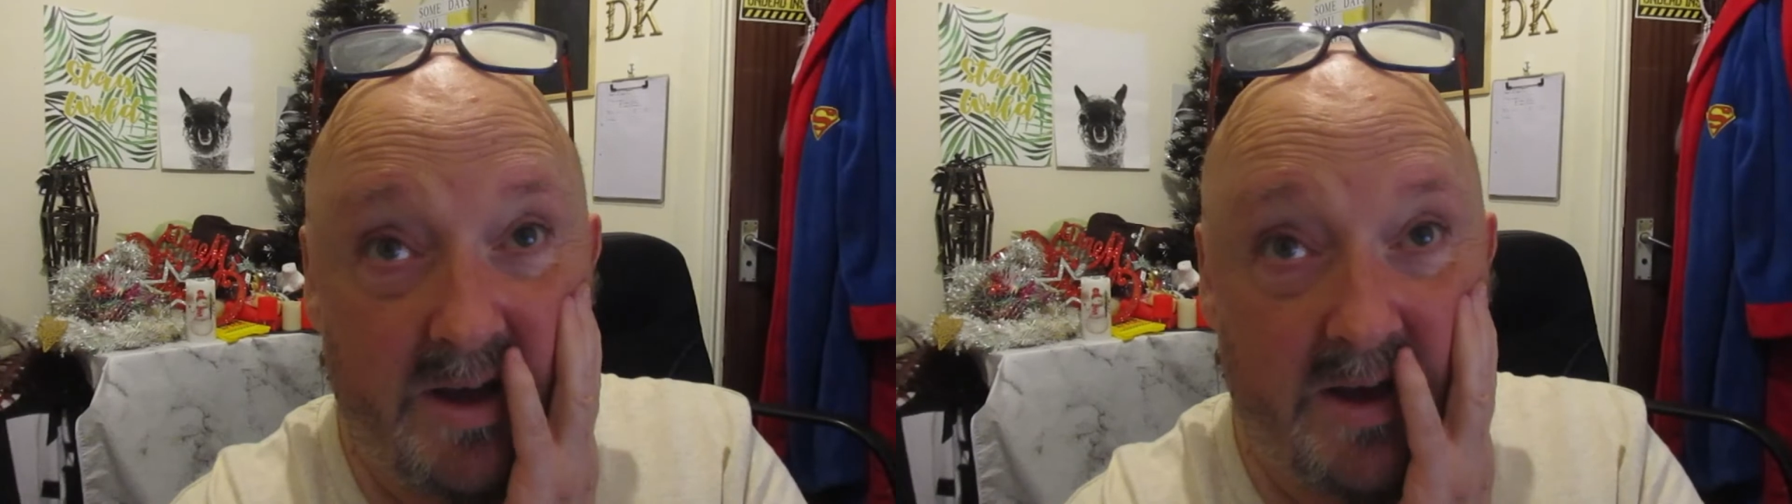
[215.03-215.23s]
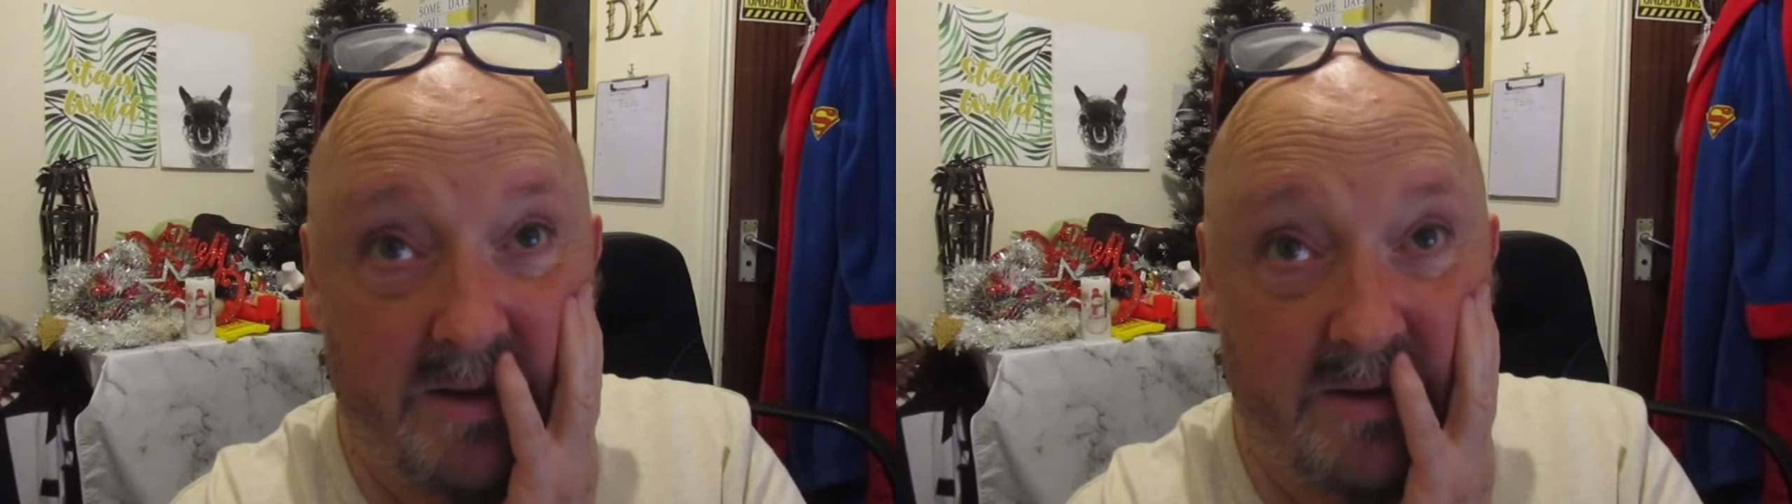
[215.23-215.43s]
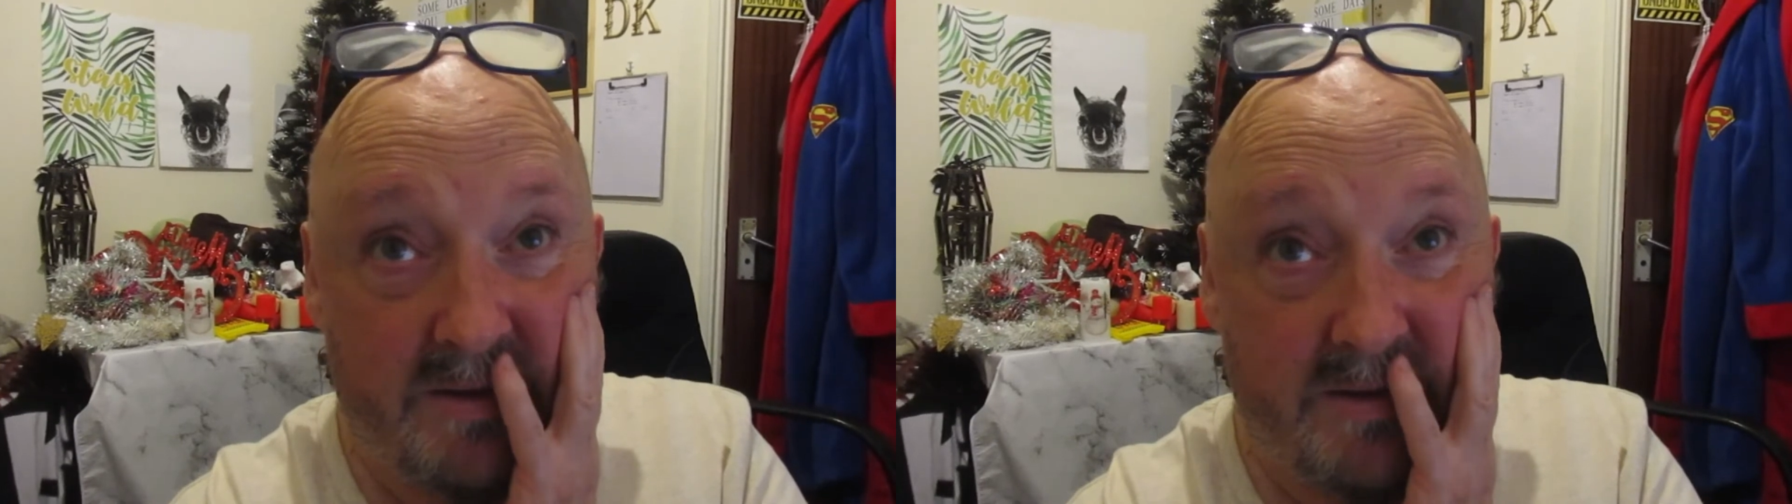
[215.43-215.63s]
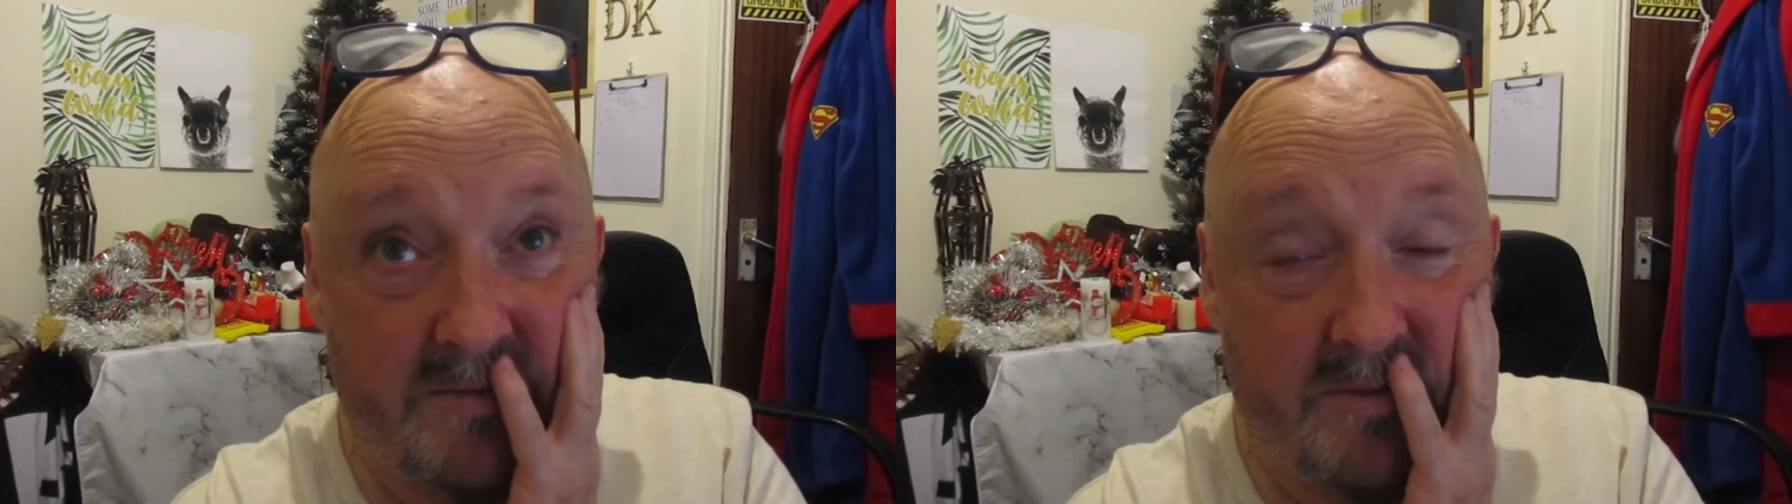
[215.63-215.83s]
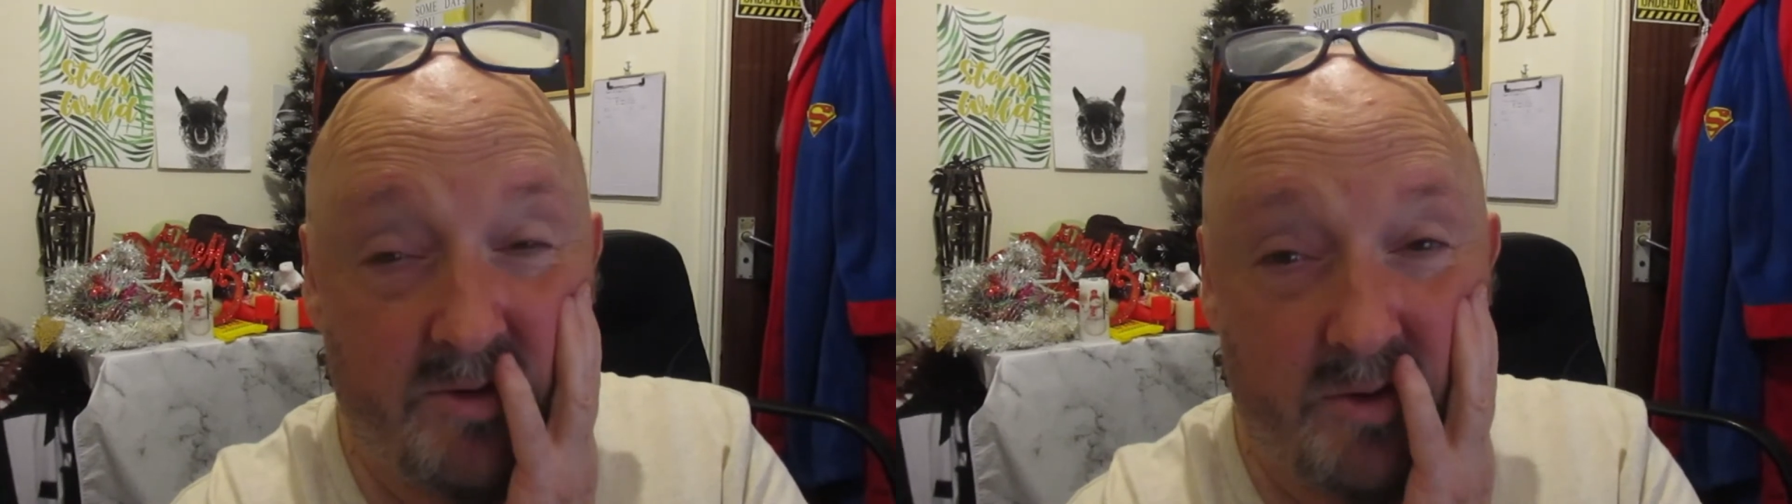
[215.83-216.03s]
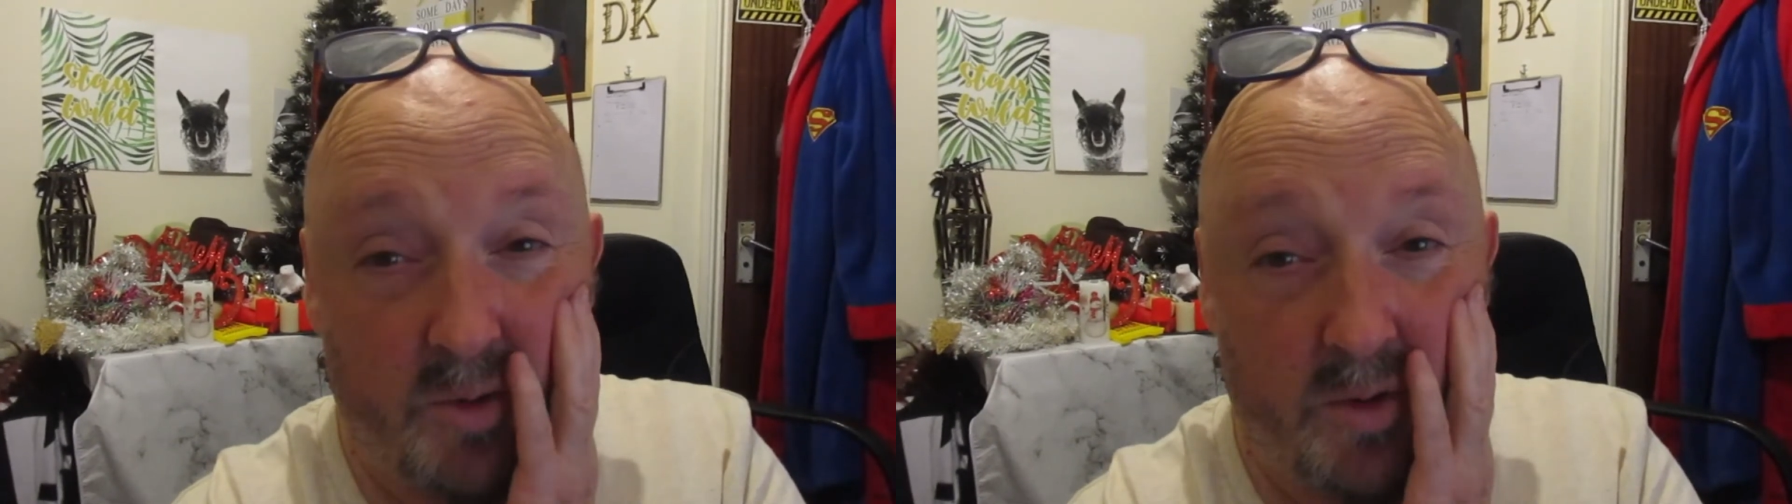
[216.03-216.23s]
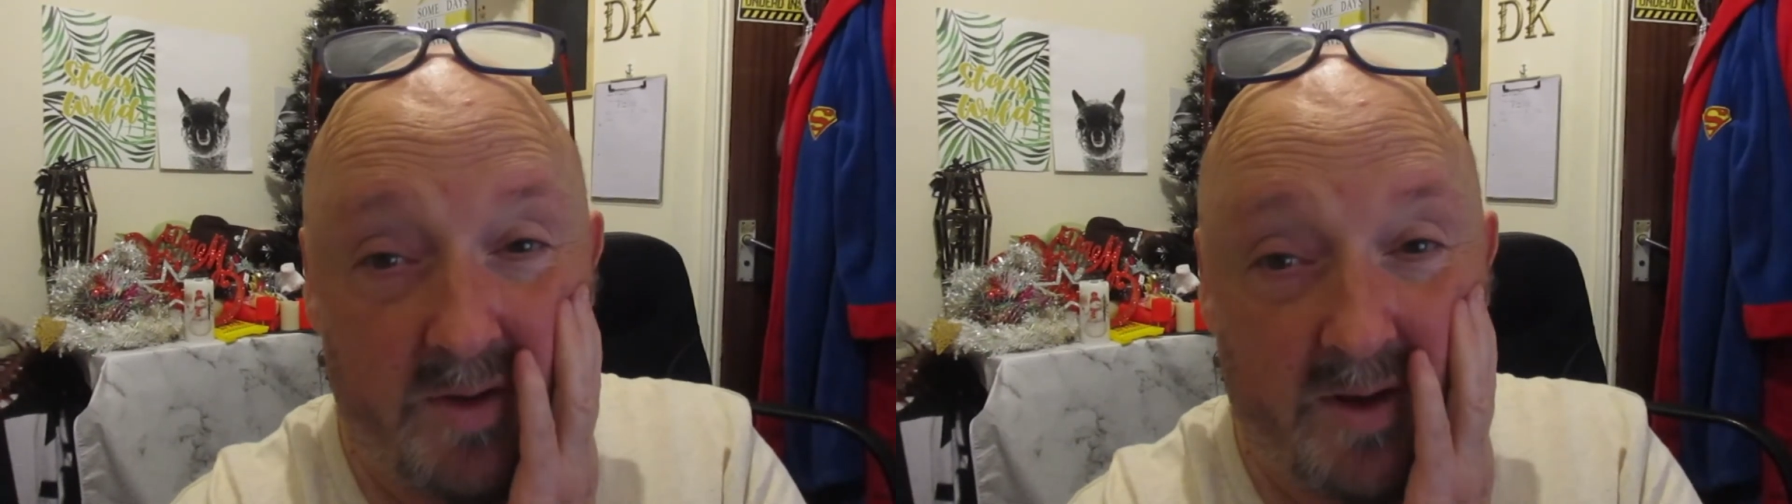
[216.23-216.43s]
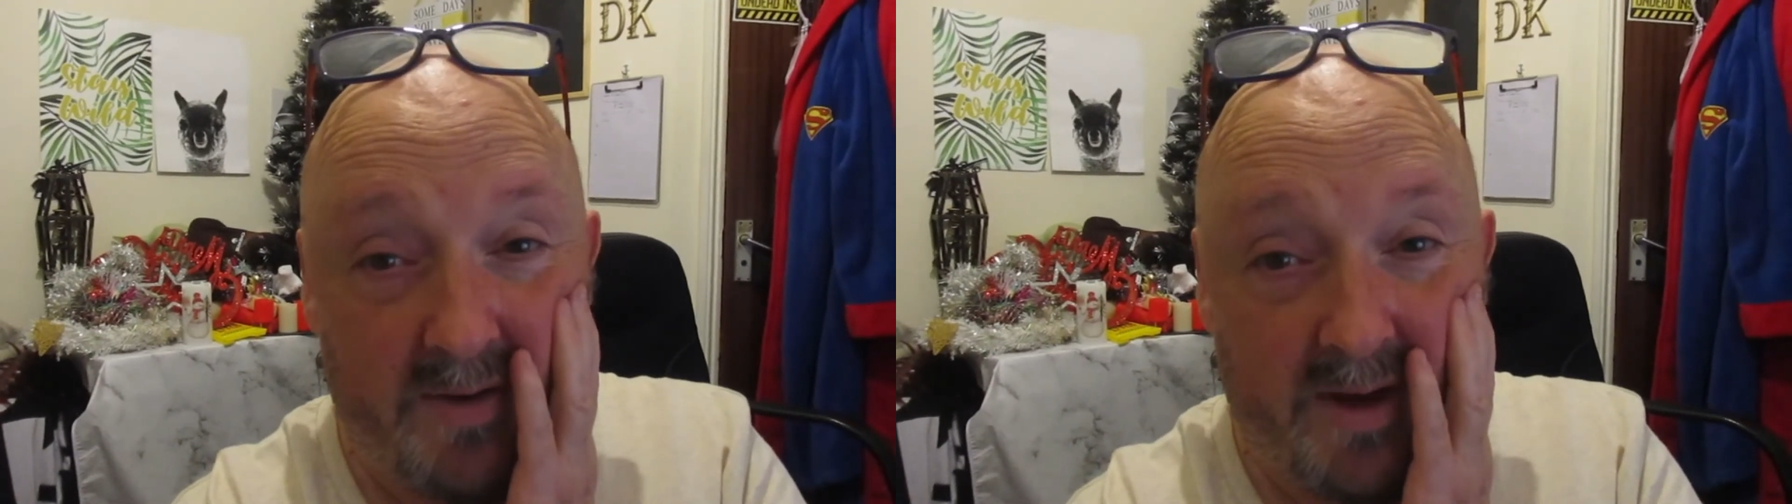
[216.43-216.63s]
And because the new
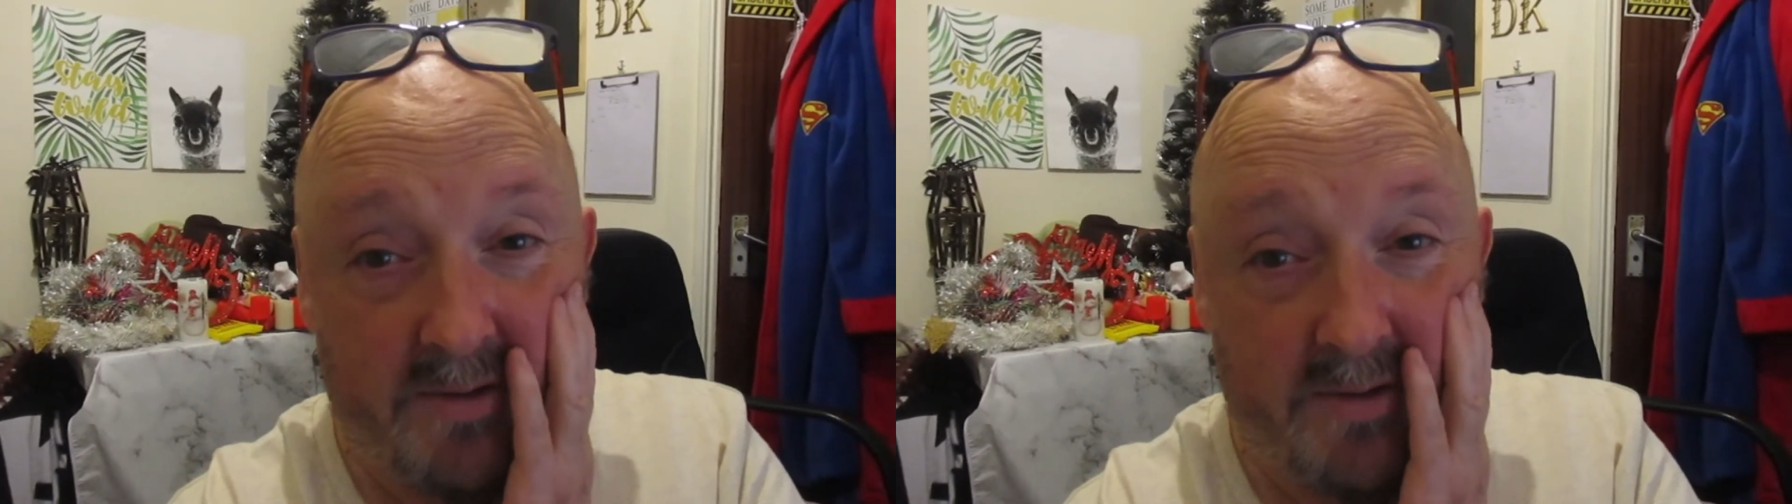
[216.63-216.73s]
one's out now,